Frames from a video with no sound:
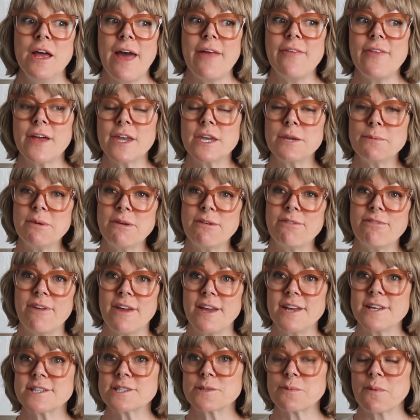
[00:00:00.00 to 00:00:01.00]
and then to be
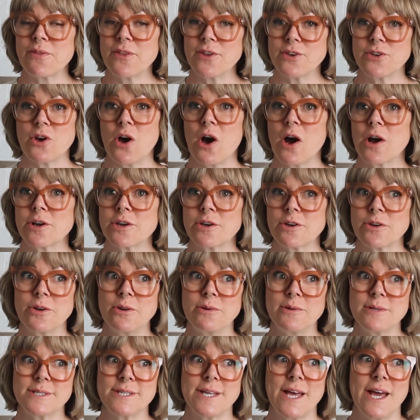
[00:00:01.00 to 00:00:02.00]
faced with a doctor
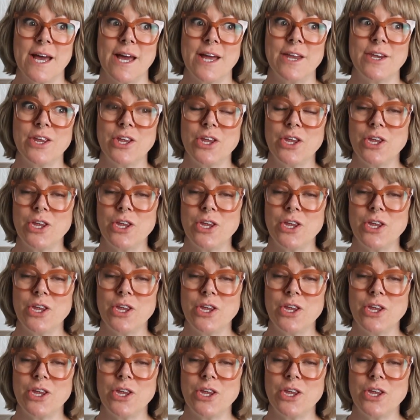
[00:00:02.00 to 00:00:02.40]
who said,